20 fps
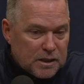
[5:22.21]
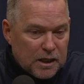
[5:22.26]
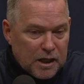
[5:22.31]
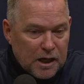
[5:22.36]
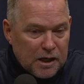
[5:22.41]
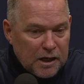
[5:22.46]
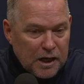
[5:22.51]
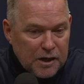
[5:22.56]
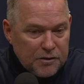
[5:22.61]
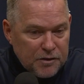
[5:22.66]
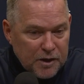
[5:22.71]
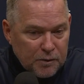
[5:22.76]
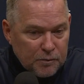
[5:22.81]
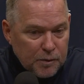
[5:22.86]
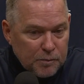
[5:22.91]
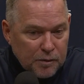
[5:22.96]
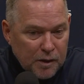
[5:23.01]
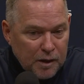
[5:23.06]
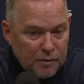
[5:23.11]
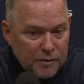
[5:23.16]
I think
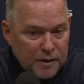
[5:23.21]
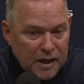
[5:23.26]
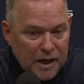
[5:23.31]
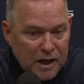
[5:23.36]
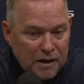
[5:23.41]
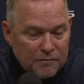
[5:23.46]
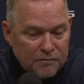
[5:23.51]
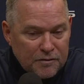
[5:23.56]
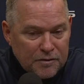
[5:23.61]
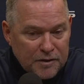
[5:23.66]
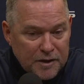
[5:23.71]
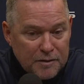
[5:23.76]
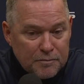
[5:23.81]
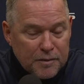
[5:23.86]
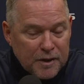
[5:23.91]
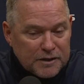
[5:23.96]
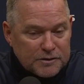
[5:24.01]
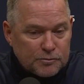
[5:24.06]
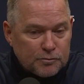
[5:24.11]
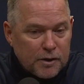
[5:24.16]
we probably have the
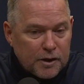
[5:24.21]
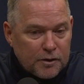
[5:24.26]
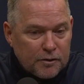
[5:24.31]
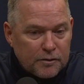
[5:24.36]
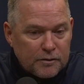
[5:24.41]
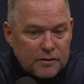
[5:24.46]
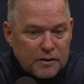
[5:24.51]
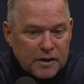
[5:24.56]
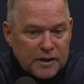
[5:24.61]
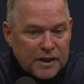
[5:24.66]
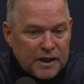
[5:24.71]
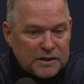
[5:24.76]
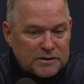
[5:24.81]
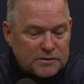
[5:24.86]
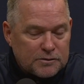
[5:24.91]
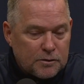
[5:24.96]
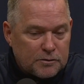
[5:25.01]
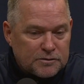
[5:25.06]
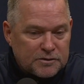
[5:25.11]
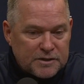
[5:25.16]
best record
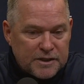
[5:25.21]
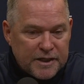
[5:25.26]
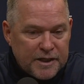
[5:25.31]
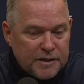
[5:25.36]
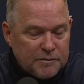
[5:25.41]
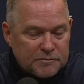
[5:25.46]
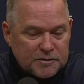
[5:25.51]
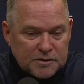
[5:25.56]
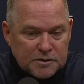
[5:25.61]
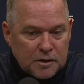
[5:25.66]
against those teams.